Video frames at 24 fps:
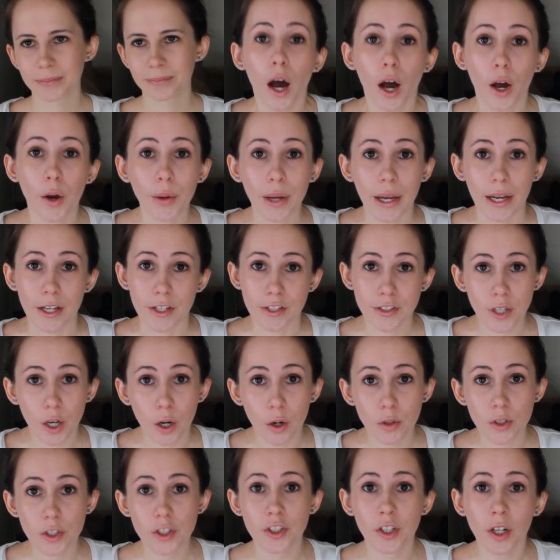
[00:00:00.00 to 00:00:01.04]
Okay,
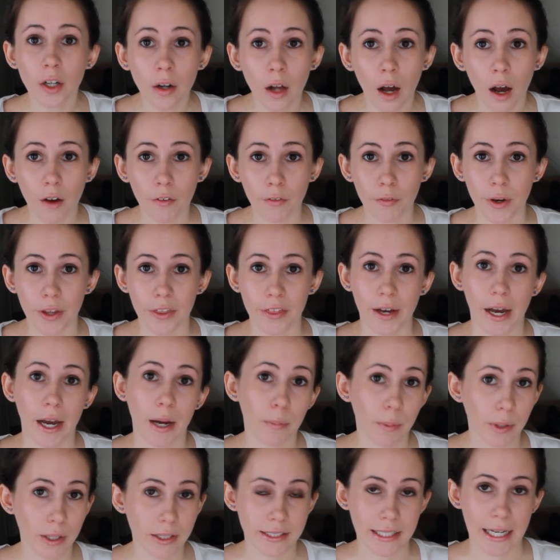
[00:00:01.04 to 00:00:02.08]
so to start off with, I
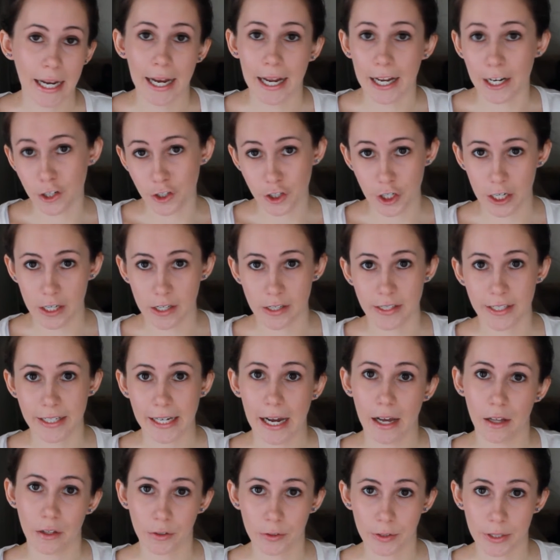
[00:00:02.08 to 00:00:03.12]
worked at Jared, the
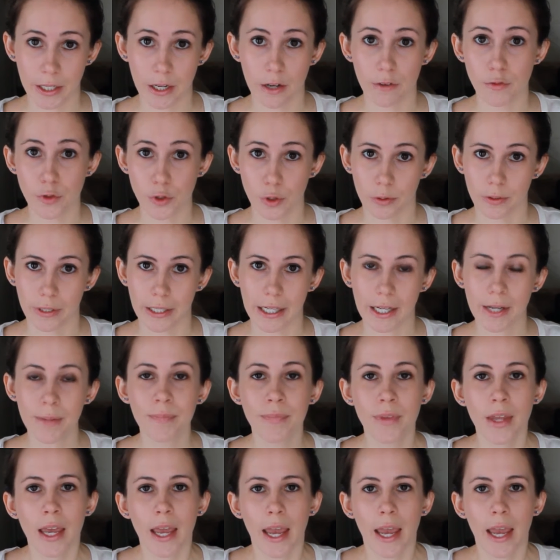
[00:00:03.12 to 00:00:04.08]
Gallery of Jewelry,